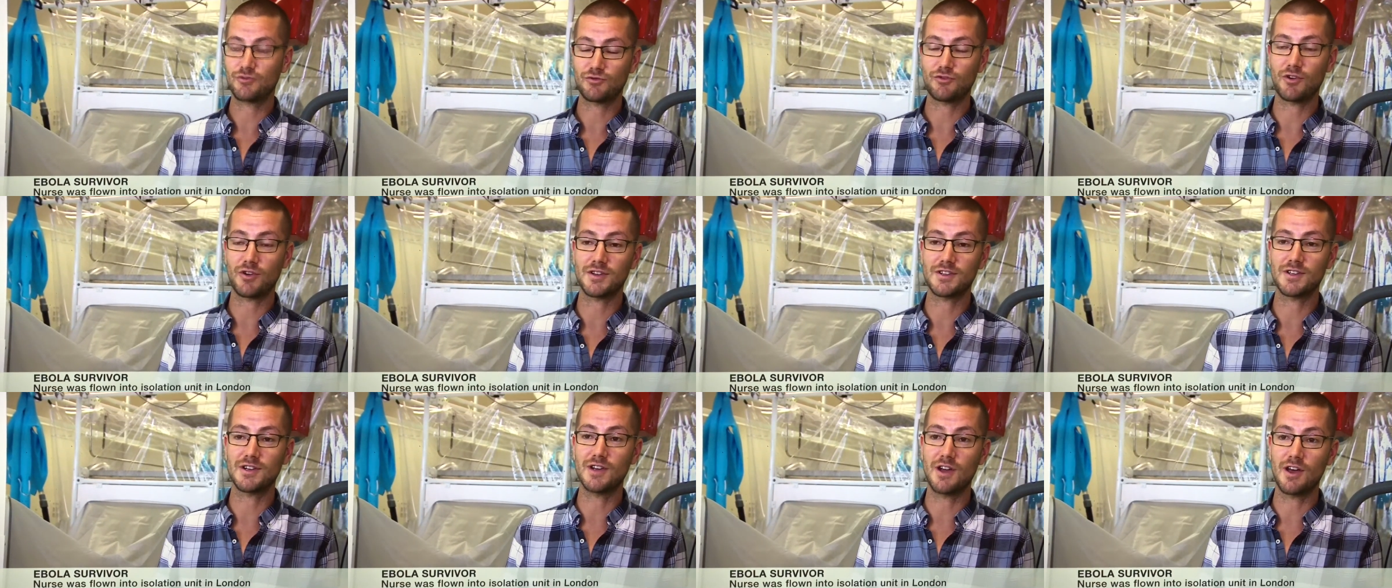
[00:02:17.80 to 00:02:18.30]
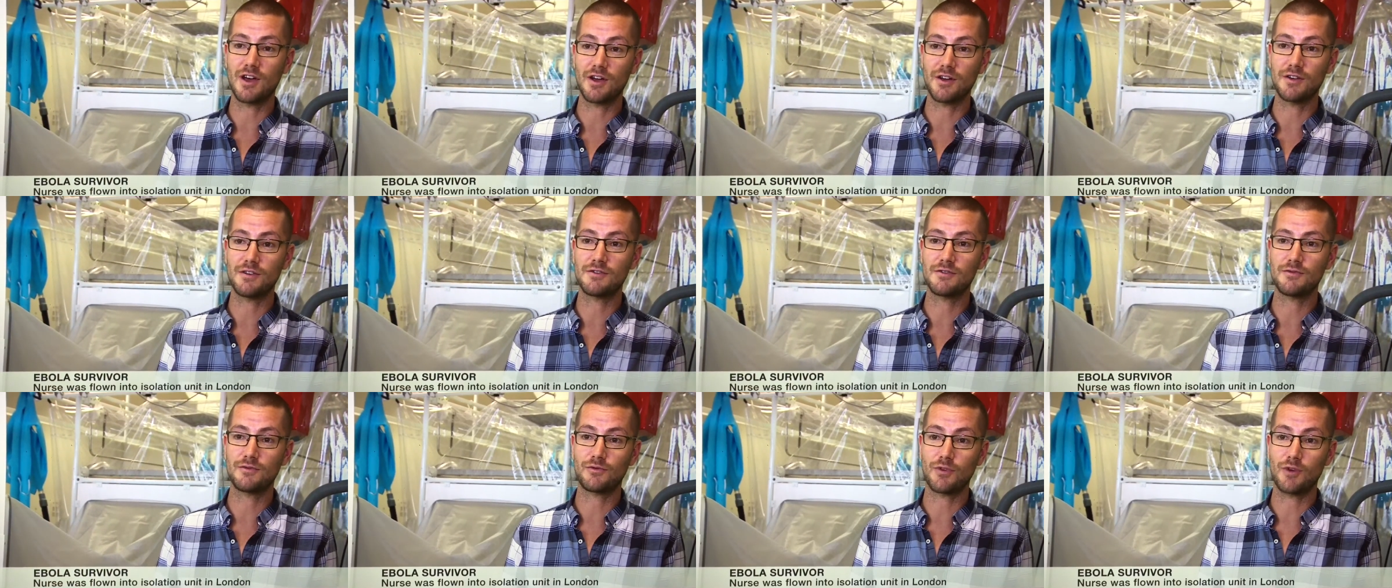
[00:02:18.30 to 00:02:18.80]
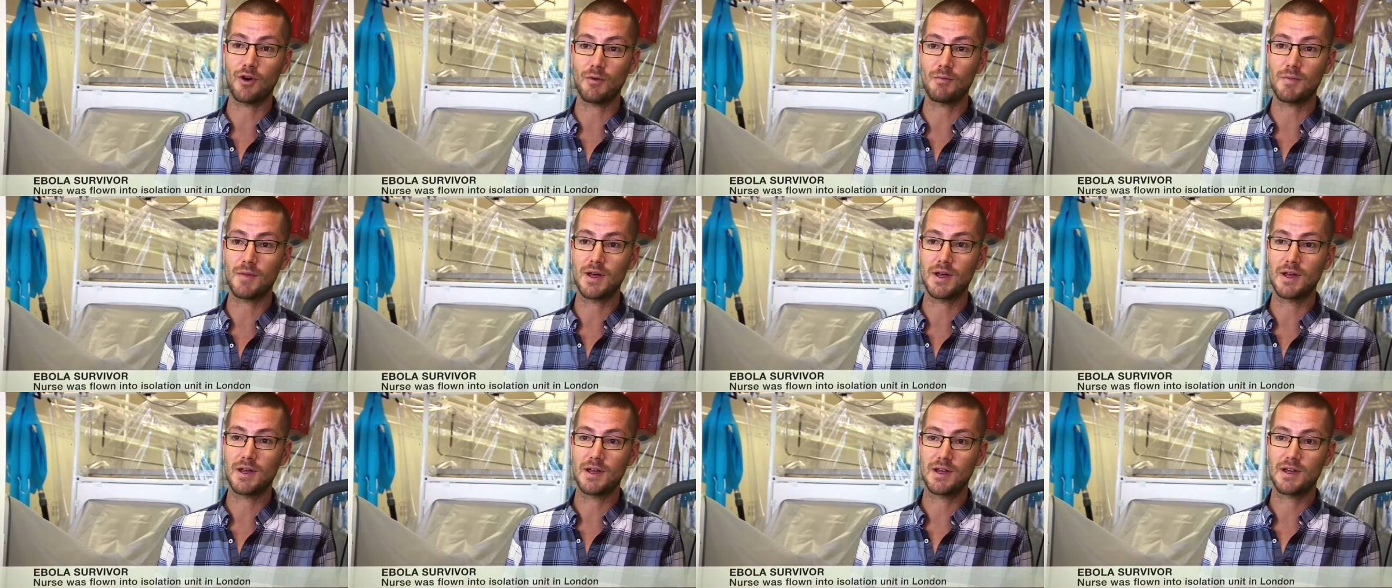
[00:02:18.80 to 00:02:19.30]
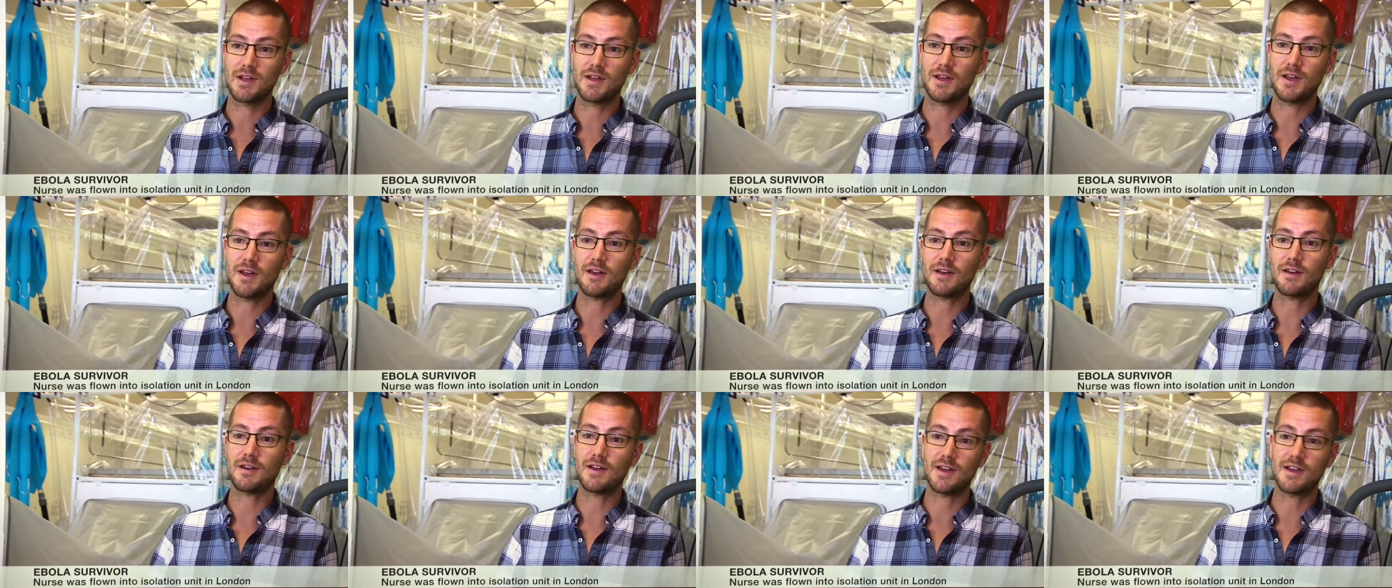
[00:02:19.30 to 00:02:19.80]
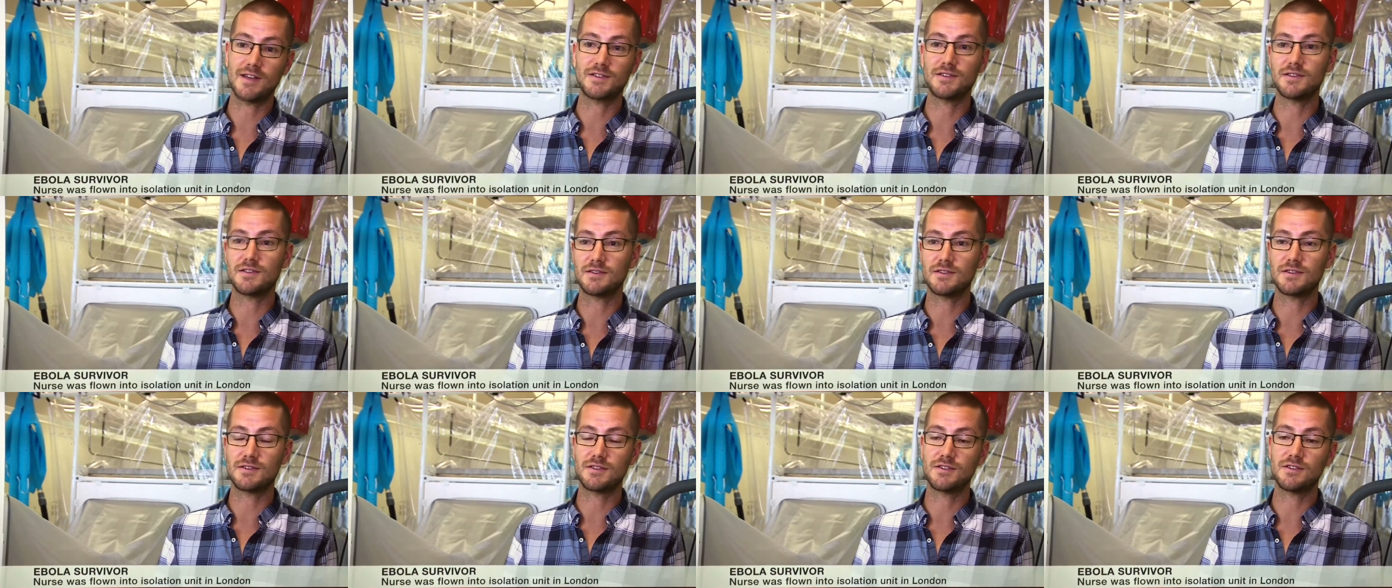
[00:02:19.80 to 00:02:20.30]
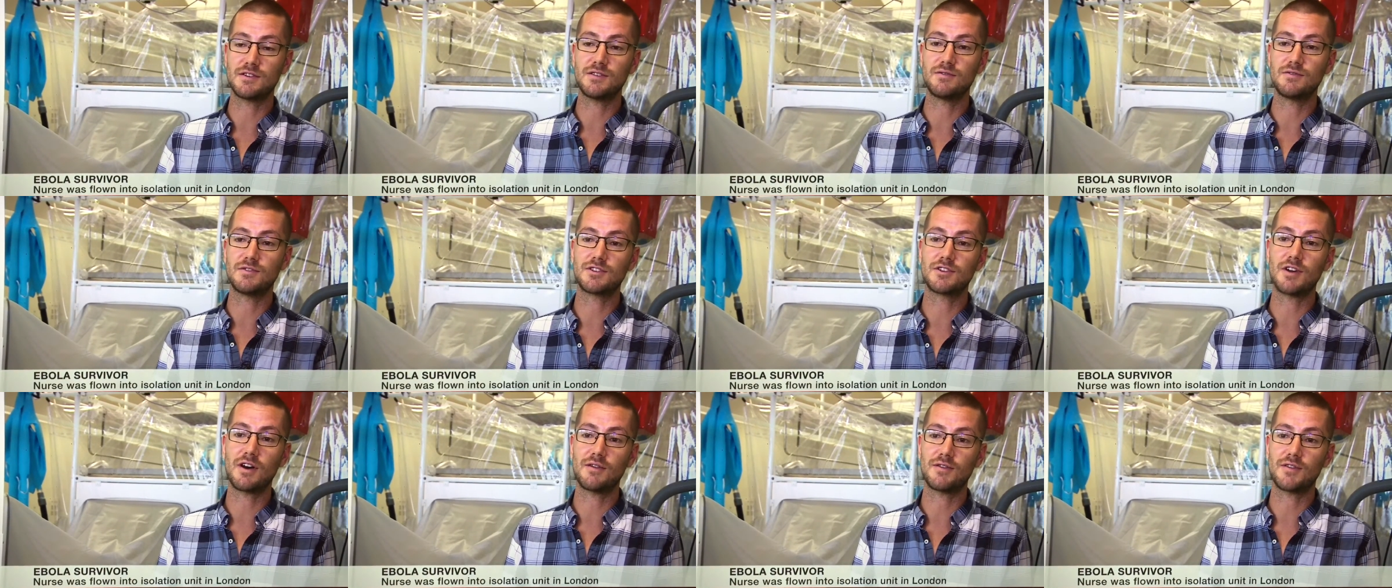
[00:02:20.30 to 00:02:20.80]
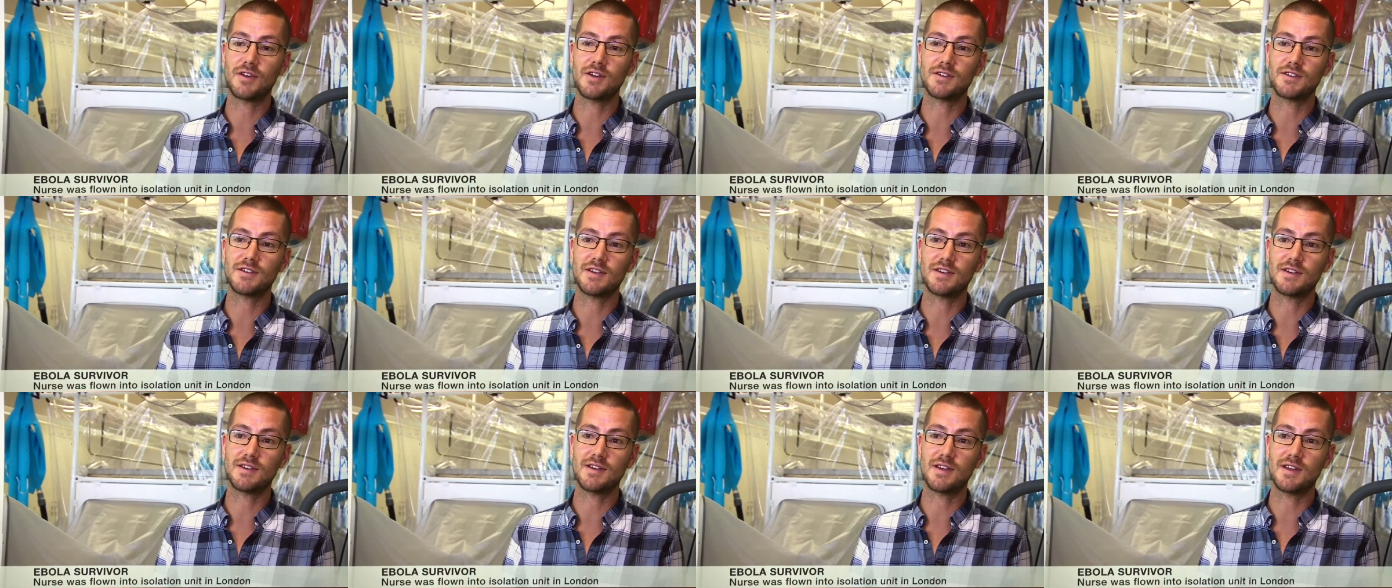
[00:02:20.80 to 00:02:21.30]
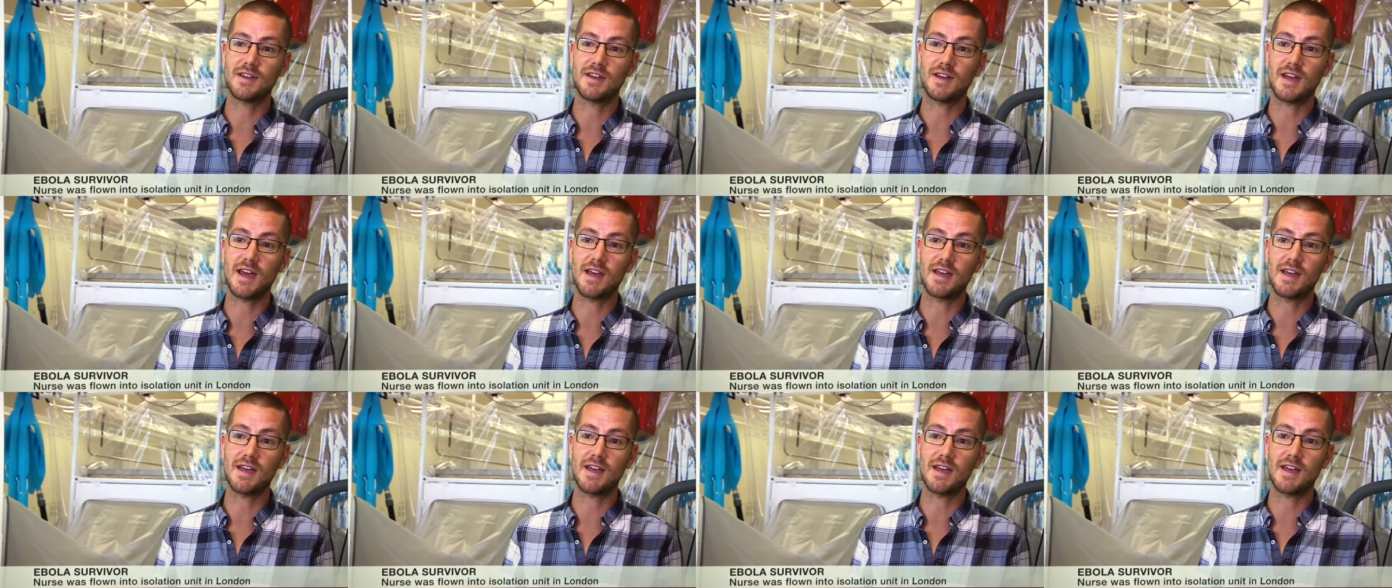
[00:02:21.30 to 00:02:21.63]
trying to learn from as a new staff nurse in